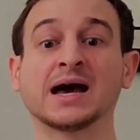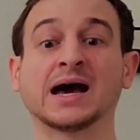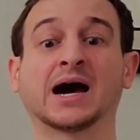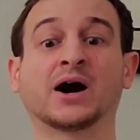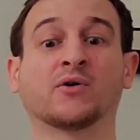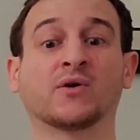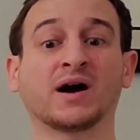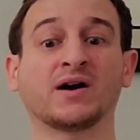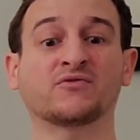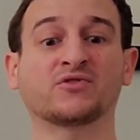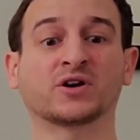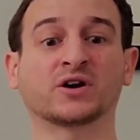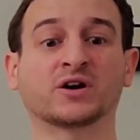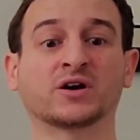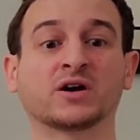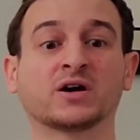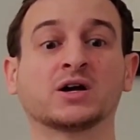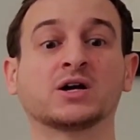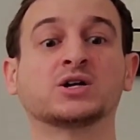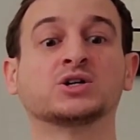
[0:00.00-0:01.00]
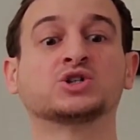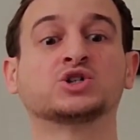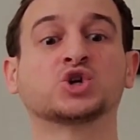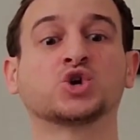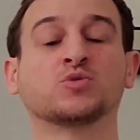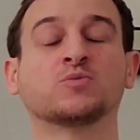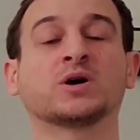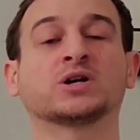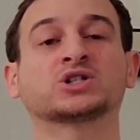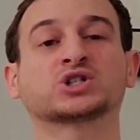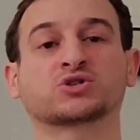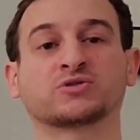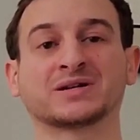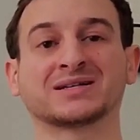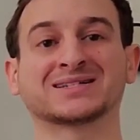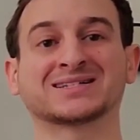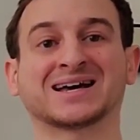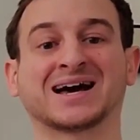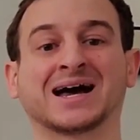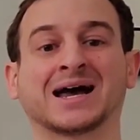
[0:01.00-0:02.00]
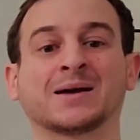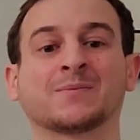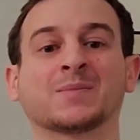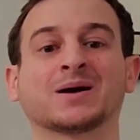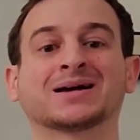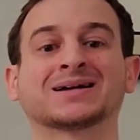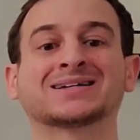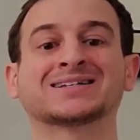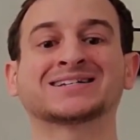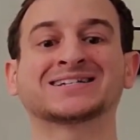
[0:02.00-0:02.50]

However, too much screen time